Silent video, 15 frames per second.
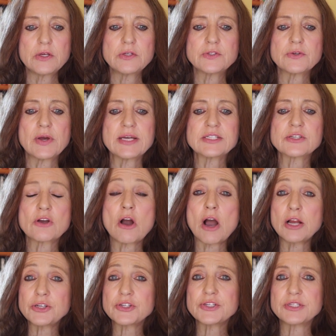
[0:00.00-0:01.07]
So as
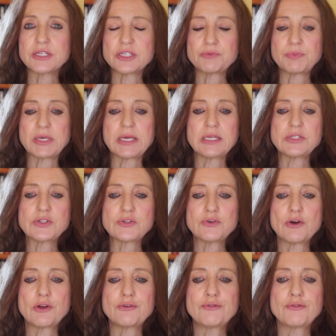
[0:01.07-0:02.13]
consciousness begins
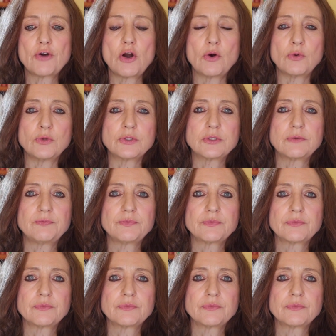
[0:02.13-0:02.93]
to unfold,